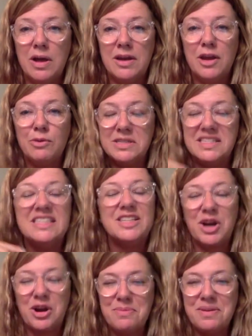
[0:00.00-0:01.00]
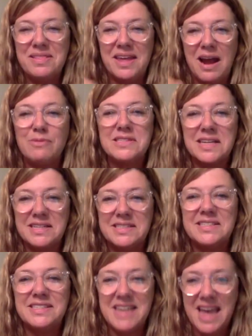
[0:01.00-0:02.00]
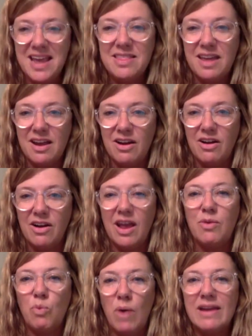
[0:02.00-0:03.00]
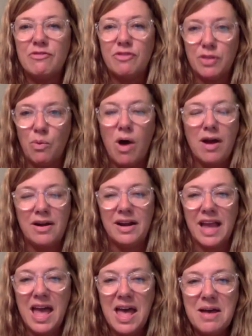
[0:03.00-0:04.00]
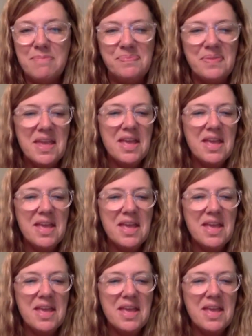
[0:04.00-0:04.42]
who was determined that I was going to stay there and wait for the water to come.